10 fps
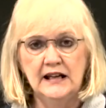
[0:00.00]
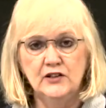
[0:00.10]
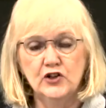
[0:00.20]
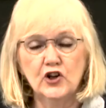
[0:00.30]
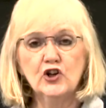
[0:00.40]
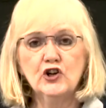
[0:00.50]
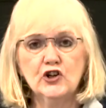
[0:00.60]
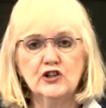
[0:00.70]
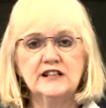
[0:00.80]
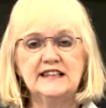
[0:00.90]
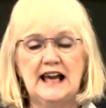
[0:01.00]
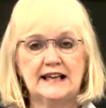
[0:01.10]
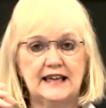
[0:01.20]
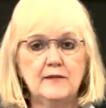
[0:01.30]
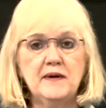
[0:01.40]
learned
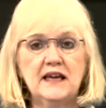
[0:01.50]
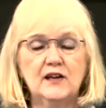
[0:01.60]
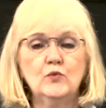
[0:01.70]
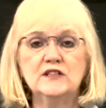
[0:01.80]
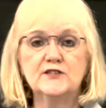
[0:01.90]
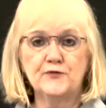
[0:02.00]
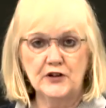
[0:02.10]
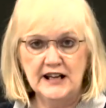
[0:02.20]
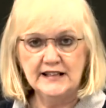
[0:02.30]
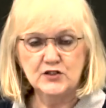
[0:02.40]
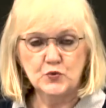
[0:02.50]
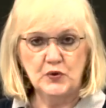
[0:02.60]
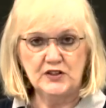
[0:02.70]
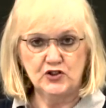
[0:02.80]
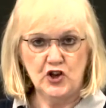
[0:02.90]
that Gibeon was friends
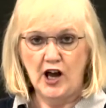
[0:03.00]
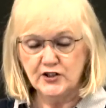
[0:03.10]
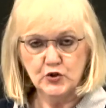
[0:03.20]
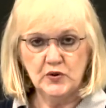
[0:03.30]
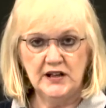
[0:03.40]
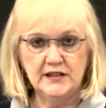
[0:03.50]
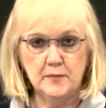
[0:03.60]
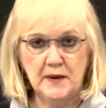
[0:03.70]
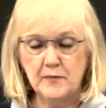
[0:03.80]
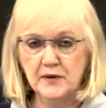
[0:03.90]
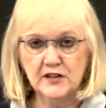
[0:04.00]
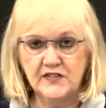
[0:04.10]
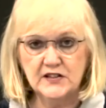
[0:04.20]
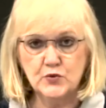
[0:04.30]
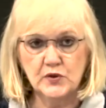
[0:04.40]
with Joshua and the people of
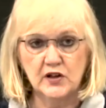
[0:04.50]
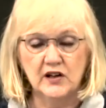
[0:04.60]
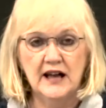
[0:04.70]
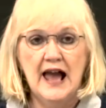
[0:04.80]
Israel.